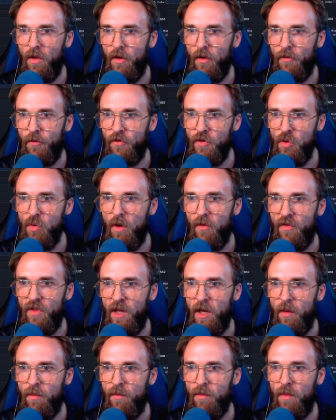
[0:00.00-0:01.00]
a few of
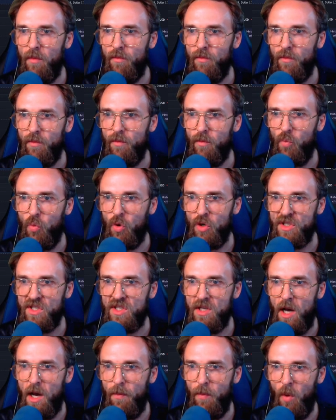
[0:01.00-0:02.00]
them were
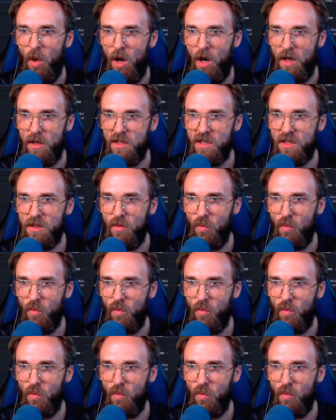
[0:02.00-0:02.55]
stop lost,